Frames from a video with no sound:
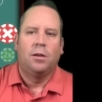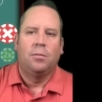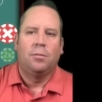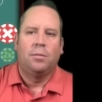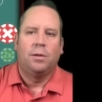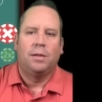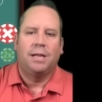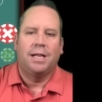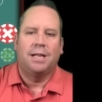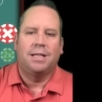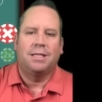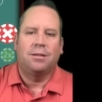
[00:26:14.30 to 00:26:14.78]

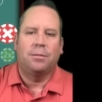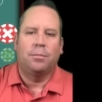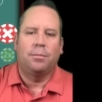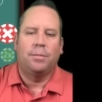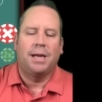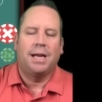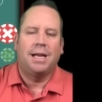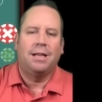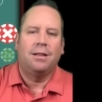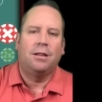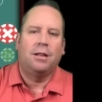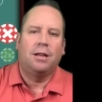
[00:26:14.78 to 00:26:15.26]
But that's a
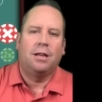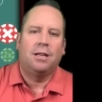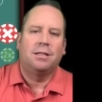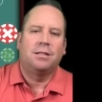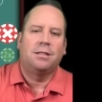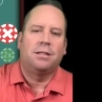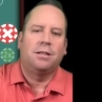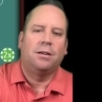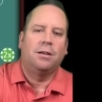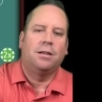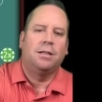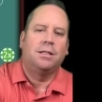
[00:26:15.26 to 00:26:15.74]
bad loss
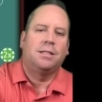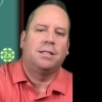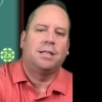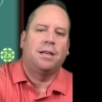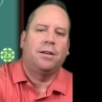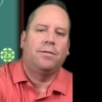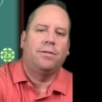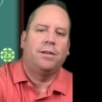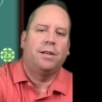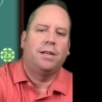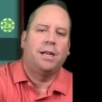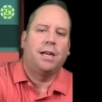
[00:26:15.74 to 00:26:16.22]
there at
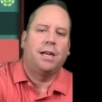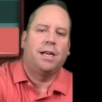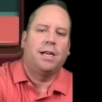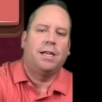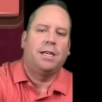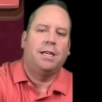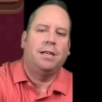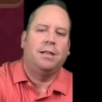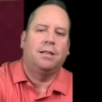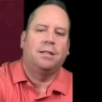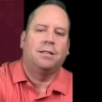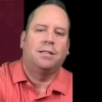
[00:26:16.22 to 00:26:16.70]

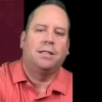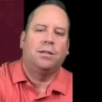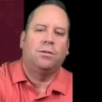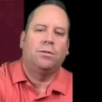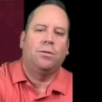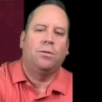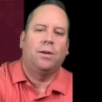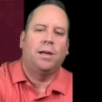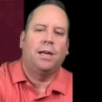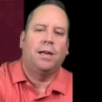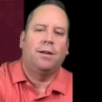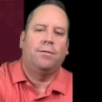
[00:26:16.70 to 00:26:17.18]
790. Let's see
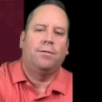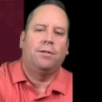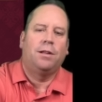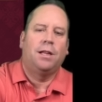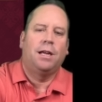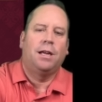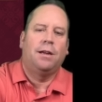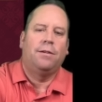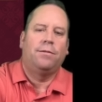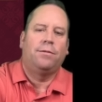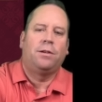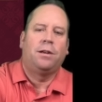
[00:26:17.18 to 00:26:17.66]
what we have
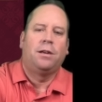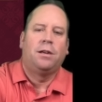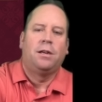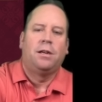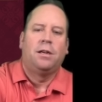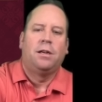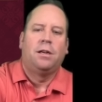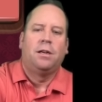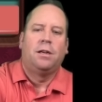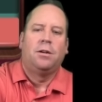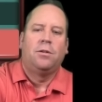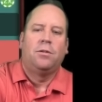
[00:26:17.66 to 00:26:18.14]
left. We
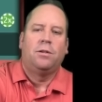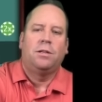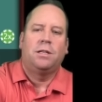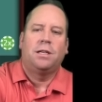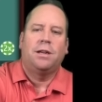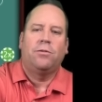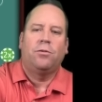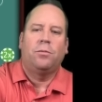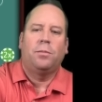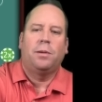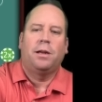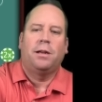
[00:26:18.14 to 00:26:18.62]
just
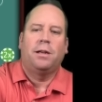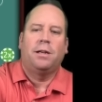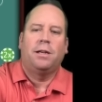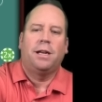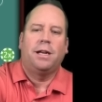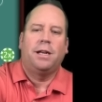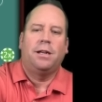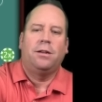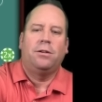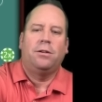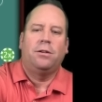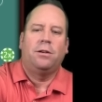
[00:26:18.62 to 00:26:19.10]
have about
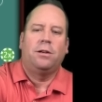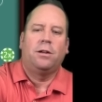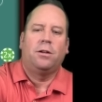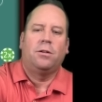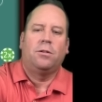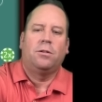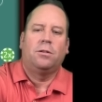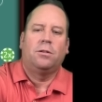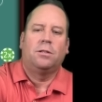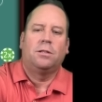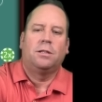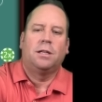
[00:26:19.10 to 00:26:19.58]

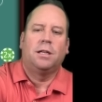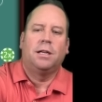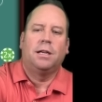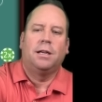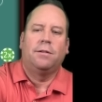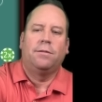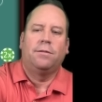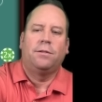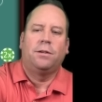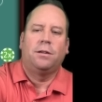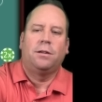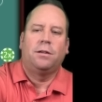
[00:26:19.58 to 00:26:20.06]
$900
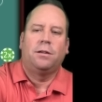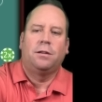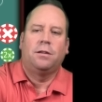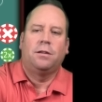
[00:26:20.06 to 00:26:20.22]
left,